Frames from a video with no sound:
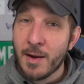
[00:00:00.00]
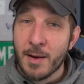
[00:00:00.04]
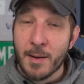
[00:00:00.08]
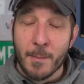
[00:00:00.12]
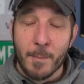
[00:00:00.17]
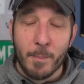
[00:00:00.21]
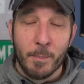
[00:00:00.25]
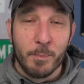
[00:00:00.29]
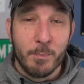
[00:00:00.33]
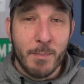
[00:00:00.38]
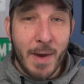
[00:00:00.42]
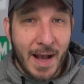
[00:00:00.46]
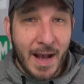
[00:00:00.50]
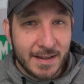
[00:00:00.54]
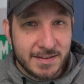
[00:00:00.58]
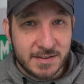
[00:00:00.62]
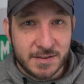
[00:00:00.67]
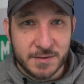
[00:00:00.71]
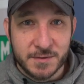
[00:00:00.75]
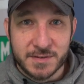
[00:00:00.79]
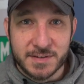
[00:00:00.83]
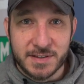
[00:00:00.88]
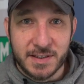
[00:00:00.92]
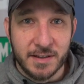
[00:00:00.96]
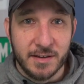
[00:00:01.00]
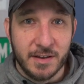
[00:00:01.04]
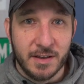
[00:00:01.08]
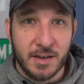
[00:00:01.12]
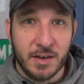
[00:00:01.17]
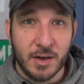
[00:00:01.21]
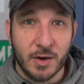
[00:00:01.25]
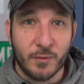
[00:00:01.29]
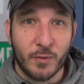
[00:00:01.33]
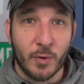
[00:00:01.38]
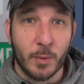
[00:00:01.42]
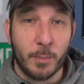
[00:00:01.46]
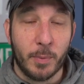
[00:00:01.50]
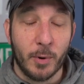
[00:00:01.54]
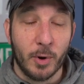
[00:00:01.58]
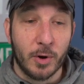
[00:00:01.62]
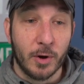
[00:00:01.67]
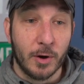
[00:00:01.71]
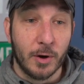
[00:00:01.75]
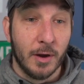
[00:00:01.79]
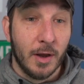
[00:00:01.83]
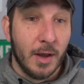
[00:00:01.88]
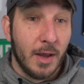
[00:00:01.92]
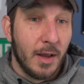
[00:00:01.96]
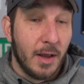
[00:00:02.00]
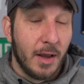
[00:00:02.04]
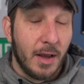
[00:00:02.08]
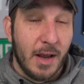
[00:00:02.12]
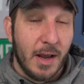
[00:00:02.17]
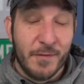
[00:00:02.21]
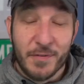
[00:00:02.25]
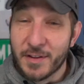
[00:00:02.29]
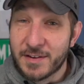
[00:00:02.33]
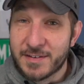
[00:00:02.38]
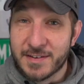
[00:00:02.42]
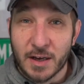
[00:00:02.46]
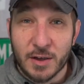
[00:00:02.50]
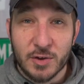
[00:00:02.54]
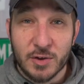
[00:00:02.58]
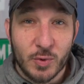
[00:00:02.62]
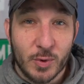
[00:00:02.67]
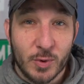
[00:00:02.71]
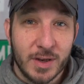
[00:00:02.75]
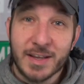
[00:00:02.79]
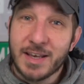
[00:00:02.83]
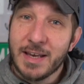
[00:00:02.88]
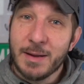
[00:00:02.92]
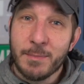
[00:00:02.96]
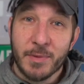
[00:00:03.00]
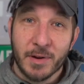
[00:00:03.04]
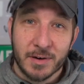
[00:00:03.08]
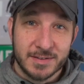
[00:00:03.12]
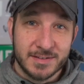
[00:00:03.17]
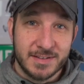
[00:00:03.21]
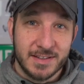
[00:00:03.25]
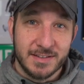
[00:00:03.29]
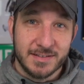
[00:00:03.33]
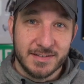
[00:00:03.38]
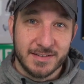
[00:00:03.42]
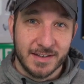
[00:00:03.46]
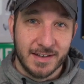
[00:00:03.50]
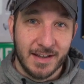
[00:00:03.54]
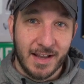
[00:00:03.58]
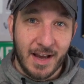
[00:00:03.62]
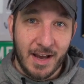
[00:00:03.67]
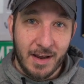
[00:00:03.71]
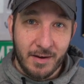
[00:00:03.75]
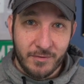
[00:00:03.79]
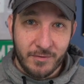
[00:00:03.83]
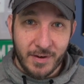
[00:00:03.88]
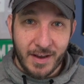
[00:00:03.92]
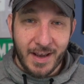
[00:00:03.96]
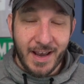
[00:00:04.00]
Massive ceiling here for Booker. If the Suns want to keep their season alive,